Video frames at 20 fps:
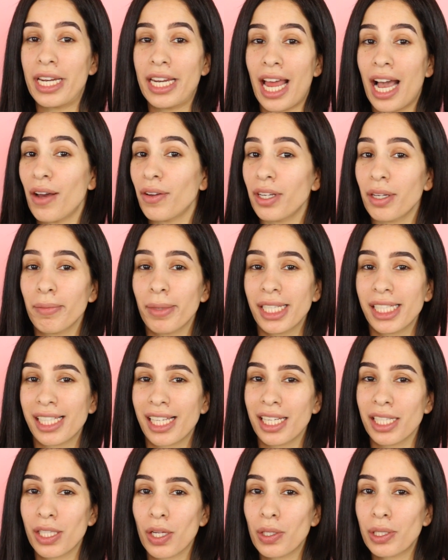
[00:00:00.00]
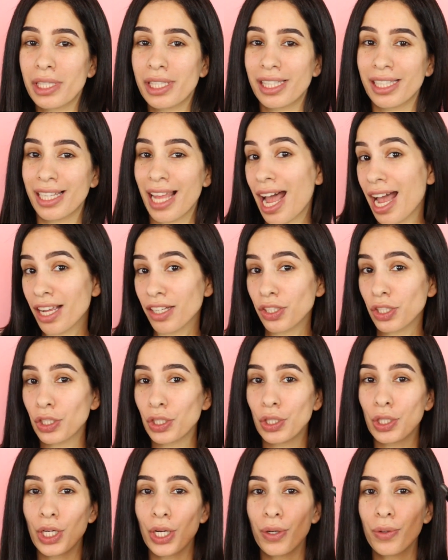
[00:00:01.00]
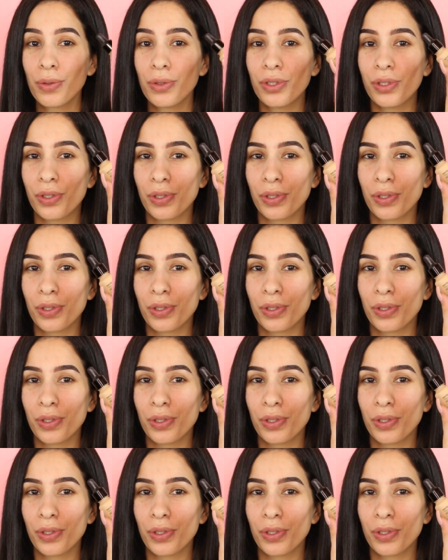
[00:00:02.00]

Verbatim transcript: Now that my skin is all snatched, you know,